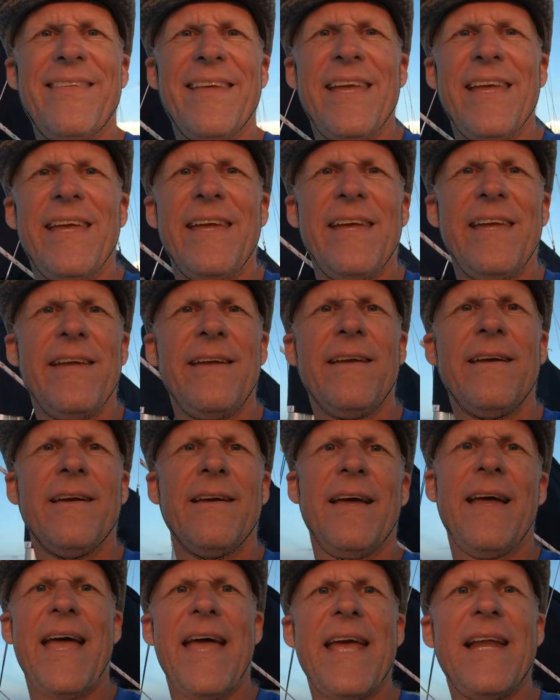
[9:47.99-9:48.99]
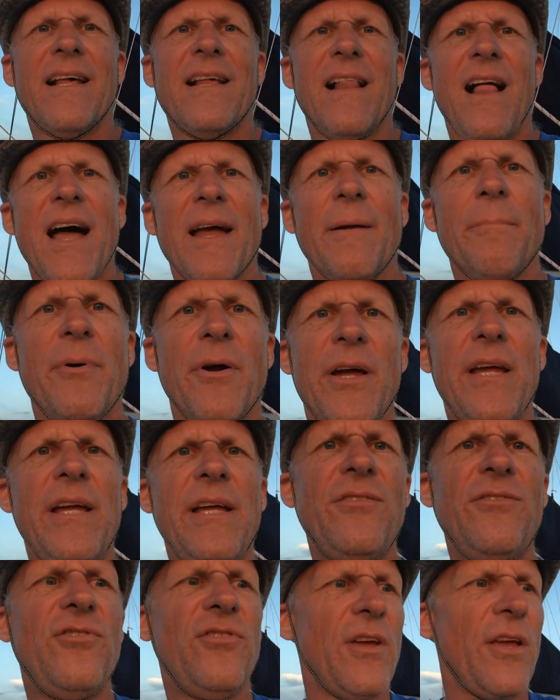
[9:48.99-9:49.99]
the eight o'clock
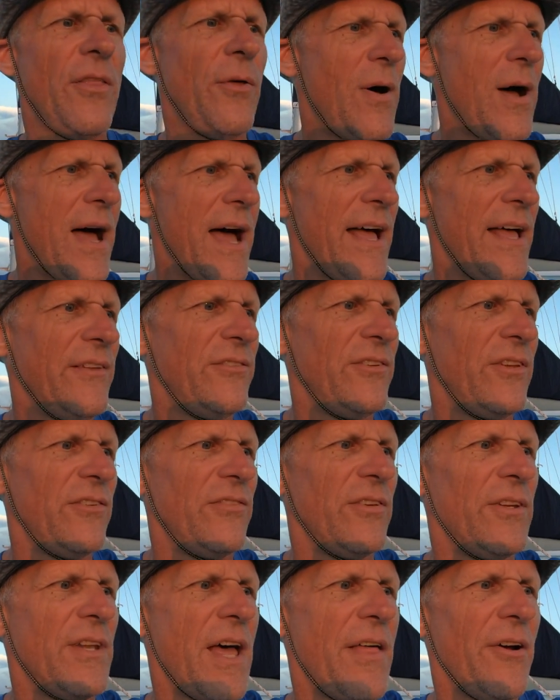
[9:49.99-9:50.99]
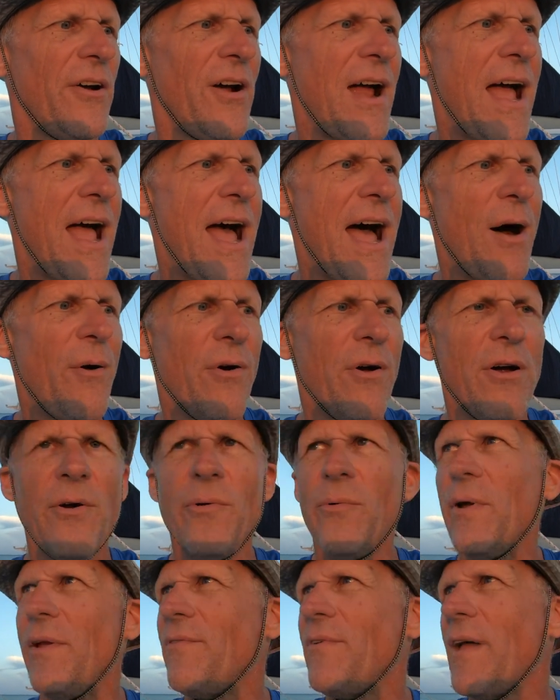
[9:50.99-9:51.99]
bridge. Otherwise, it's another hour.
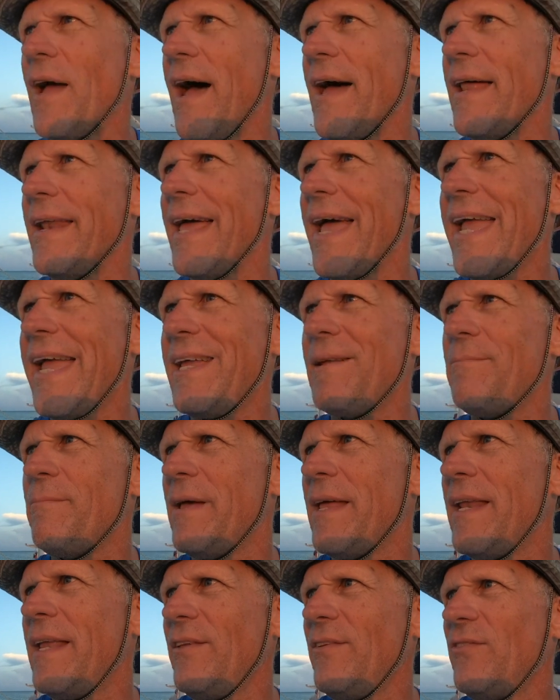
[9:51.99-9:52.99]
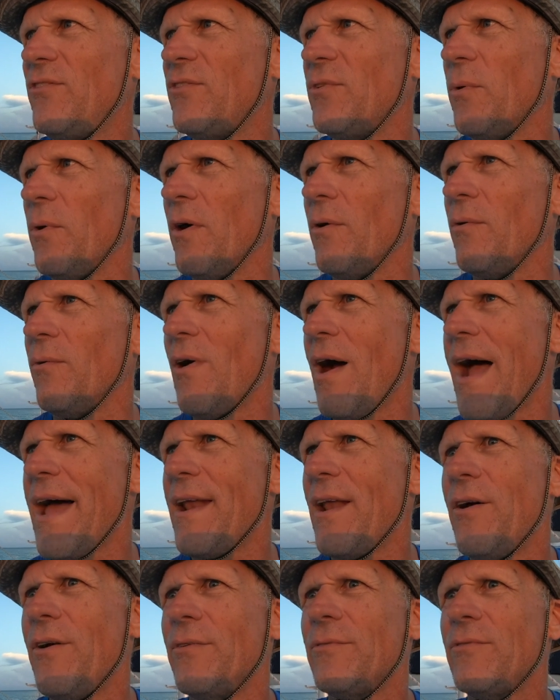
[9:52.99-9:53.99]
We've got eight minutes, so we're right
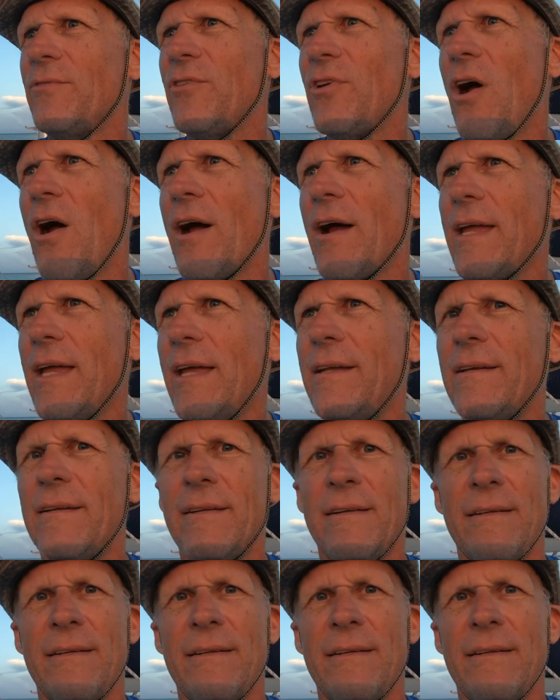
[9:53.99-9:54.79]
on target.